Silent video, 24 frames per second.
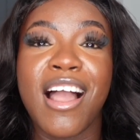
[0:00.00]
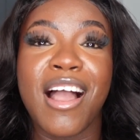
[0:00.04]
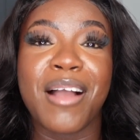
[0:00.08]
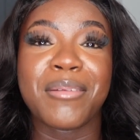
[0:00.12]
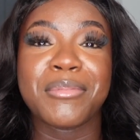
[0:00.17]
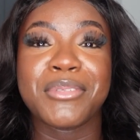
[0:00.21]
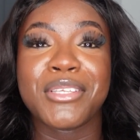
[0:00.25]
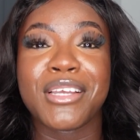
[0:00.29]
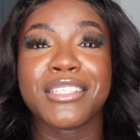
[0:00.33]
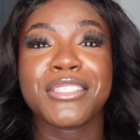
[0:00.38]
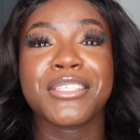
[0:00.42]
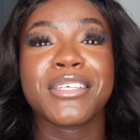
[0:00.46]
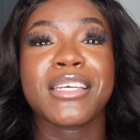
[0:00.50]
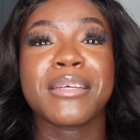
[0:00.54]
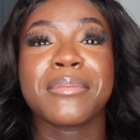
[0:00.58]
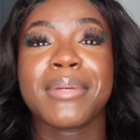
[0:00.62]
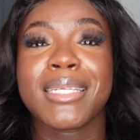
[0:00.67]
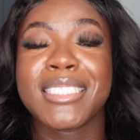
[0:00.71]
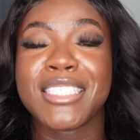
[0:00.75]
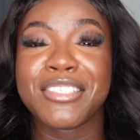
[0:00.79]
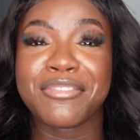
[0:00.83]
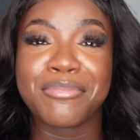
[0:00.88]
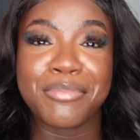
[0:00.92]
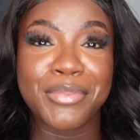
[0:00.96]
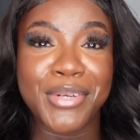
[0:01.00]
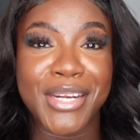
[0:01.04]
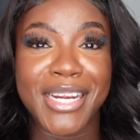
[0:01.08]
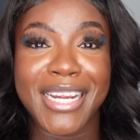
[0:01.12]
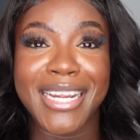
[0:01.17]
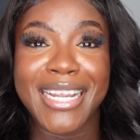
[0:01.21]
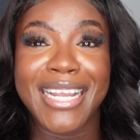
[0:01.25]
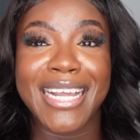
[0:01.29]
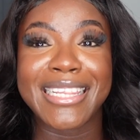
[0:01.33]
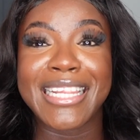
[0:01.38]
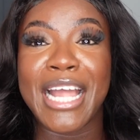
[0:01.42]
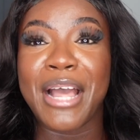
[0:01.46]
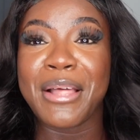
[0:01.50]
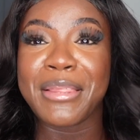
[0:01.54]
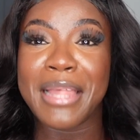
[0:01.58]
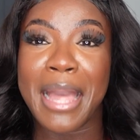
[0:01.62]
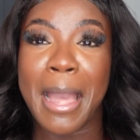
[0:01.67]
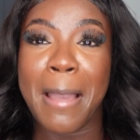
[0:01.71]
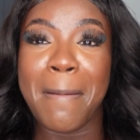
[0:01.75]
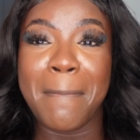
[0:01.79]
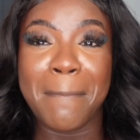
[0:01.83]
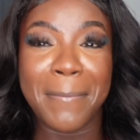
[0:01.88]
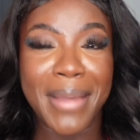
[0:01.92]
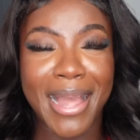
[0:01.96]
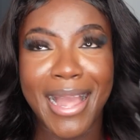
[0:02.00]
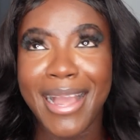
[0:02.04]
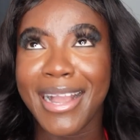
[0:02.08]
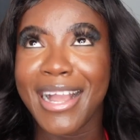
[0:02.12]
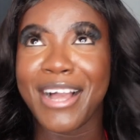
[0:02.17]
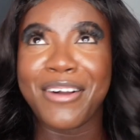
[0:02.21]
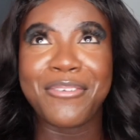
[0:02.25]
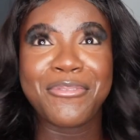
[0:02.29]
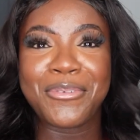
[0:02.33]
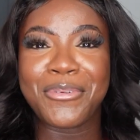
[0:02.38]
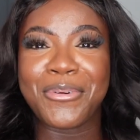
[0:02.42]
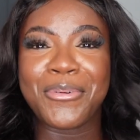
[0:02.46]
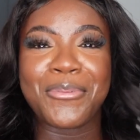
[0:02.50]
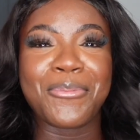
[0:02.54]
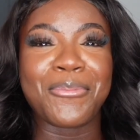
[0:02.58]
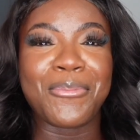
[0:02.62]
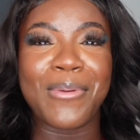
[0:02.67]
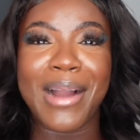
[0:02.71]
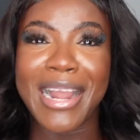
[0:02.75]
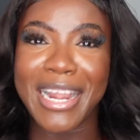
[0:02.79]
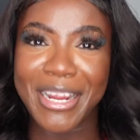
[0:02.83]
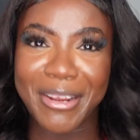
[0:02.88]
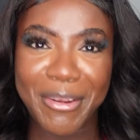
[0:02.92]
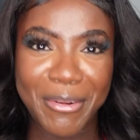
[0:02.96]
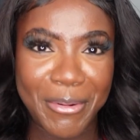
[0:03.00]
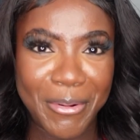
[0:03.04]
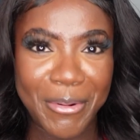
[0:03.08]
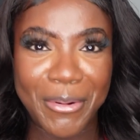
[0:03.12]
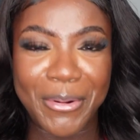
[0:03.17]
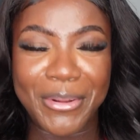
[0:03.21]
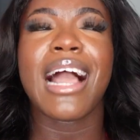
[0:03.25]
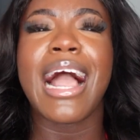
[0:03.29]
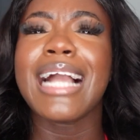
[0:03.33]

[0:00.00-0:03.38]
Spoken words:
So I took a massive break, and now that I'm back, I thought, why not?